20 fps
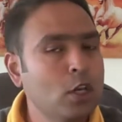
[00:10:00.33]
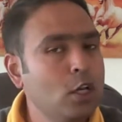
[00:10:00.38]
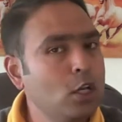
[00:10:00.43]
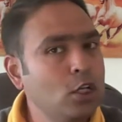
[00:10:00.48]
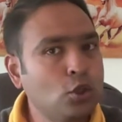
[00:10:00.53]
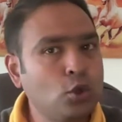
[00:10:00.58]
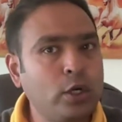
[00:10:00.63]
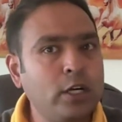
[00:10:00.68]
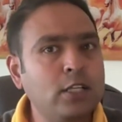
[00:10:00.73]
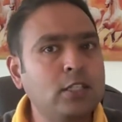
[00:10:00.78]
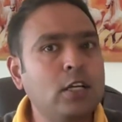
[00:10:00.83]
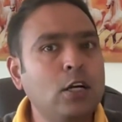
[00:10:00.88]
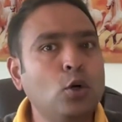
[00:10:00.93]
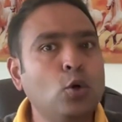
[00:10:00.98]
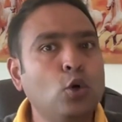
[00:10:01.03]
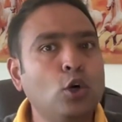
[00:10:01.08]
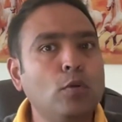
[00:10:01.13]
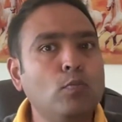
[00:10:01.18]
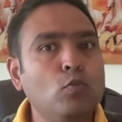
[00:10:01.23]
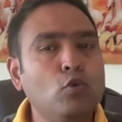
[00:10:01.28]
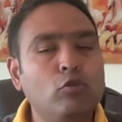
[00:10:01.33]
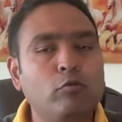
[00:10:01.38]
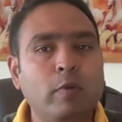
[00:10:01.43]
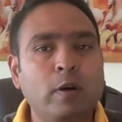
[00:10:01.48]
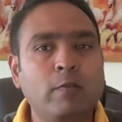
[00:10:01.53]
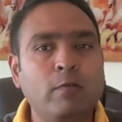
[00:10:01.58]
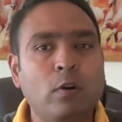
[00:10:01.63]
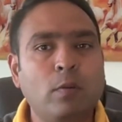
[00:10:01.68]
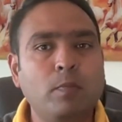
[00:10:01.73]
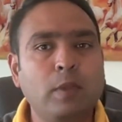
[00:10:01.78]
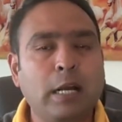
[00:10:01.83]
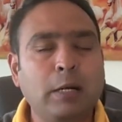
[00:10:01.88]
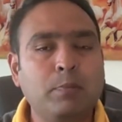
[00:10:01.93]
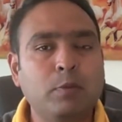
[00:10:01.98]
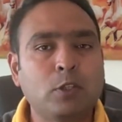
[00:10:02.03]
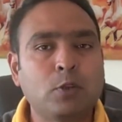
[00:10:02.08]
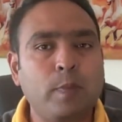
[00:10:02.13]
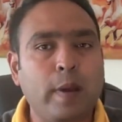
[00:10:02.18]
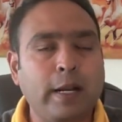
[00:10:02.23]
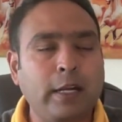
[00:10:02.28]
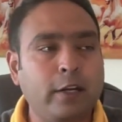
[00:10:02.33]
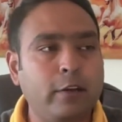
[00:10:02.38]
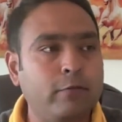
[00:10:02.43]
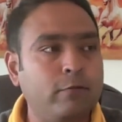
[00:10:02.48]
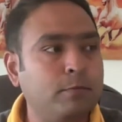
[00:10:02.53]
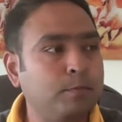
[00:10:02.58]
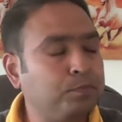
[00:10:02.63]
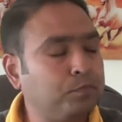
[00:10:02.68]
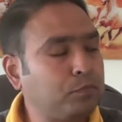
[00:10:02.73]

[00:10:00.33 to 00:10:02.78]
So it is a good movement from that perspective.